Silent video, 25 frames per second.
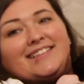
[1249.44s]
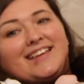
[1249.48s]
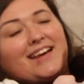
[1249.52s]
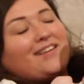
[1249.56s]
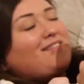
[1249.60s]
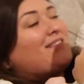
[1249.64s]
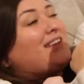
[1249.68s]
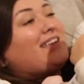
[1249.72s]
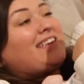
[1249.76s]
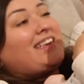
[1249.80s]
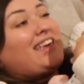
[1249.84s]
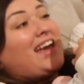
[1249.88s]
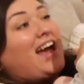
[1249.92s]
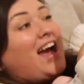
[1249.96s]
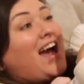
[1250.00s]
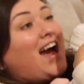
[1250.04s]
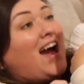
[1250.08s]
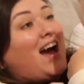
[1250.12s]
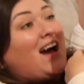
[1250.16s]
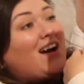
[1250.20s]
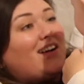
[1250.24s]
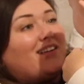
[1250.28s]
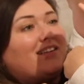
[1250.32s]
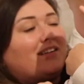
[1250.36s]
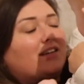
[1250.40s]
There we
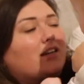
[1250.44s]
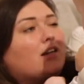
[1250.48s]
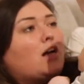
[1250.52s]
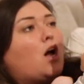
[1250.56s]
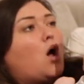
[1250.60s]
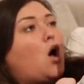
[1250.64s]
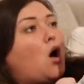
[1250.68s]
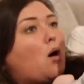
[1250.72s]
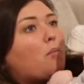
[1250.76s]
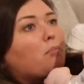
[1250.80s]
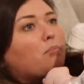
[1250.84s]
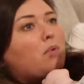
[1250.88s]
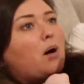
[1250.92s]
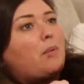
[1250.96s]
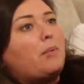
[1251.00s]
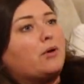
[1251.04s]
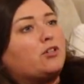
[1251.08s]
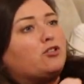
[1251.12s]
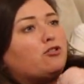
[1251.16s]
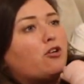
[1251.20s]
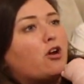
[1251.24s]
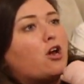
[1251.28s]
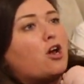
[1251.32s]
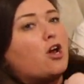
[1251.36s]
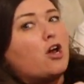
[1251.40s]
go.
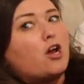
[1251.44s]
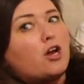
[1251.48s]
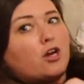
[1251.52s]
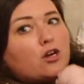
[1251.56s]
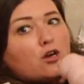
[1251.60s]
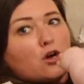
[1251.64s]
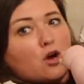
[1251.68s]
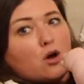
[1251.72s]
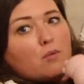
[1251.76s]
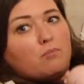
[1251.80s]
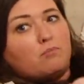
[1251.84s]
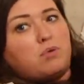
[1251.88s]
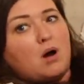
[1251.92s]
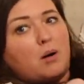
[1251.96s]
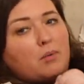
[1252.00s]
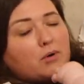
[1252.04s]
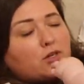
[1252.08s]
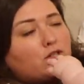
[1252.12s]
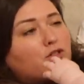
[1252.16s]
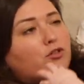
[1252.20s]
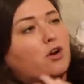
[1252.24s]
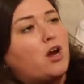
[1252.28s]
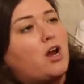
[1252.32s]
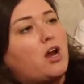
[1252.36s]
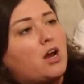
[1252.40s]
Mama train.
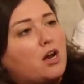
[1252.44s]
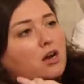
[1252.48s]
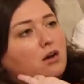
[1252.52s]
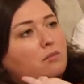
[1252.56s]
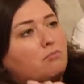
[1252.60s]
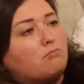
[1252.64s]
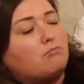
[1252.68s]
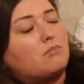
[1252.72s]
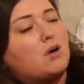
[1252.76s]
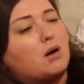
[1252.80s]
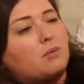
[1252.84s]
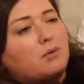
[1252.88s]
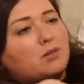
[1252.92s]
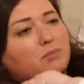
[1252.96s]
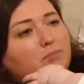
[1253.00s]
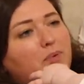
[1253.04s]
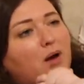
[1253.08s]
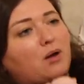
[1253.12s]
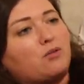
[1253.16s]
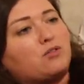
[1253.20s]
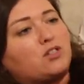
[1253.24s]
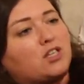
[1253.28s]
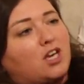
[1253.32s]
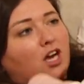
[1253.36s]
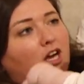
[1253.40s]
Mama train. Mama's
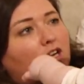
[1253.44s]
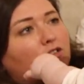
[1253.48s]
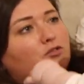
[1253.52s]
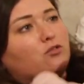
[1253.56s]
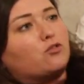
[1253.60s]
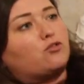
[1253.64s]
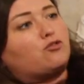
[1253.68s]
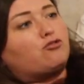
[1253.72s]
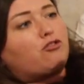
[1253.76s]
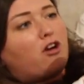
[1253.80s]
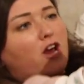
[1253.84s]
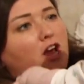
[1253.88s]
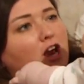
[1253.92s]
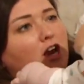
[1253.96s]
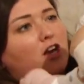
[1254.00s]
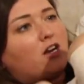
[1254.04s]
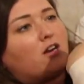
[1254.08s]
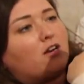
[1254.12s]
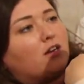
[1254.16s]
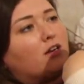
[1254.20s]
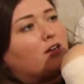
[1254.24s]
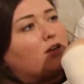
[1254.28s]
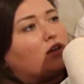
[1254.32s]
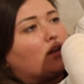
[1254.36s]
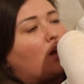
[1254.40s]
Bouncy Castle train.
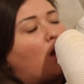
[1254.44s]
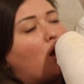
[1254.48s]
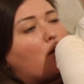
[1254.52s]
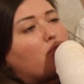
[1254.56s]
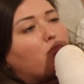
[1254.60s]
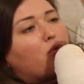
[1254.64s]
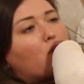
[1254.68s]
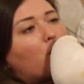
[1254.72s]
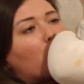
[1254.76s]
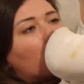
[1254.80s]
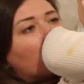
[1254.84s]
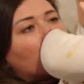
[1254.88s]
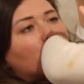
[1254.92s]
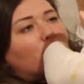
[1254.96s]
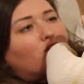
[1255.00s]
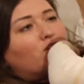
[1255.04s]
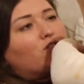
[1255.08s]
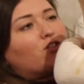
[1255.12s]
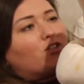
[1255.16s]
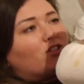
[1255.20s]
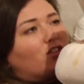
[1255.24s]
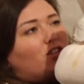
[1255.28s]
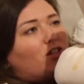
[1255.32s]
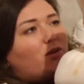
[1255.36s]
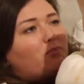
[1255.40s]

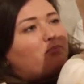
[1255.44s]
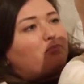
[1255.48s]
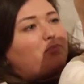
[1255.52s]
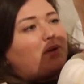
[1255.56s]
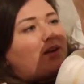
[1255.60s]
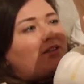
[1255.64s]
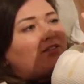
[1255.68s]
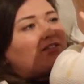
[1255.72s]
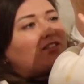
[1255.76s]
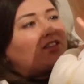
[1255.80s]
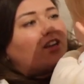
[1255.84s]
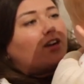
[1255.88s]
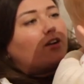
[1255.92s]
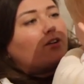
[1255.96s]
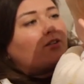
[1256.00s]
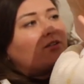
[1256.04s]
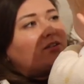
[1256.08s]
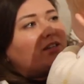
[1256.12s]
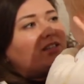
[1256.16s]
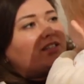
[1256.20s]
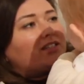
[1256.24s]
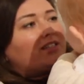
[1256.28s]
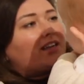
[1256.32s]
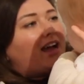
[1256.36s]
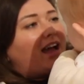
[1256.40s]
Bouncy Castle.
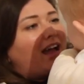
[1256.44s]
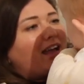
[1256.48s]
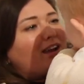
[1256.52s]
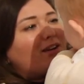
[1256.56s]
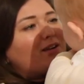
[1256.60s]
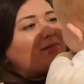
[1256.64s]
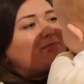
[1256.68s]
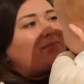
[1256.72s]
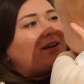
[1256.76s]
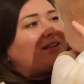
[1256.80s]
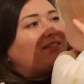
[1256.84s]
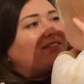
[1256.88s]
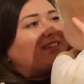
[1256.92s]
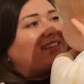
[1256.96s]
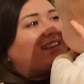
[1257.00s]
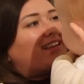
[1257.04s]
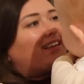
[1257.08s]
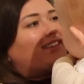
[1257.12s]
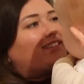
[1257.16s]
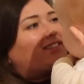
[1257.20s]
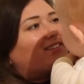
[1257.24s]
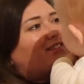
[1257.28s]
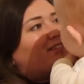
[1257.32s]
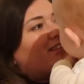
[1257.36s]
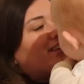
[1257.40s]
Only higher Bouncy
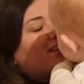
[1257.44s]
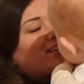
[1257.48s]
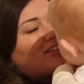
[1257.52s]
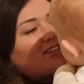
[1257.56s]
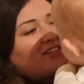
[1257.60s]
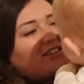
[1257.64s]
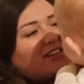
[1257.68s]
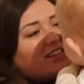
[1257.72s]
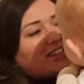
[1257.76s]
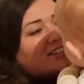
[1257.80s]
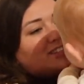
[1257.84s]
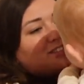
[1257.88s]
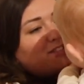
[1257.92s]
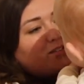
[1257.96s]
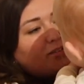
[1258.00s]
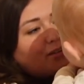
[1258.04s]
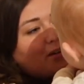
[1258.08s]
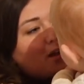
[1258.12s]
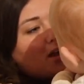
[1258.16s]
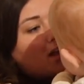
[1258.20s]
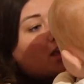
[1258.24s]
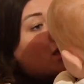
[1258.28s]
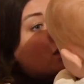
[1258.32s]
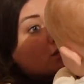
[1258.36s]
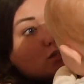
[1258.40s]
Castle when you got these two.
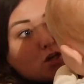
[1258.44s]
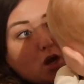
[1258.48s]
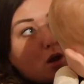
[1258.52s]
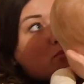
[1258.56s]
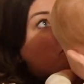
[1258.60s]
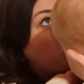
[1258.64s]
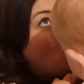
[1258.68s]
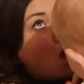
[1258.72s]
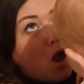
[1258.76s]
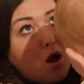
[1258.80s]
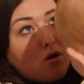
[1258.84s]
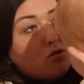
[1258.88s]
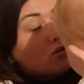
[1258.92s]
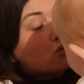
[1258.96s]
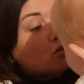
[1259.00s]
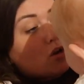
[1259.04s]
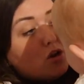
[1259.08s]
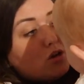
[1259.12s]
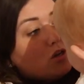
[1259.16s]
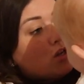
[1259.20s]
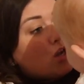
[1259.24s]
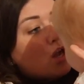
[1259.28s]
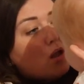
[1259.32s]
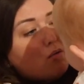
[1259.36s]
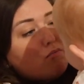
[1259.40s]
Two bones
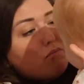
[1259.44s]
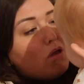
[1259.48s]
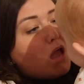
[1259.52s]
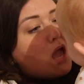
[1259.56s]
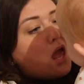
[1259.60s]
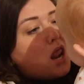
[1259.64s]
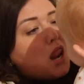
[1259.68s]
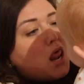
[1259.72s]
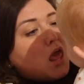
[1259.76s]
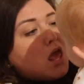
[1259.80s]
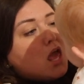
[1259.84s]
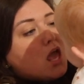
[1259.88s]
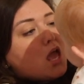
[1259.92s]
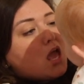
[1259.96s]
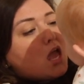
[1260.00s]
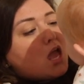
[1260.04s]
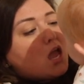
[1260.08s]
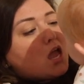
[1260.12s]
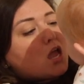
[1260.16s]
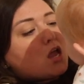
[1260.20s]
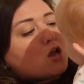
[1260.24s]
on your belly.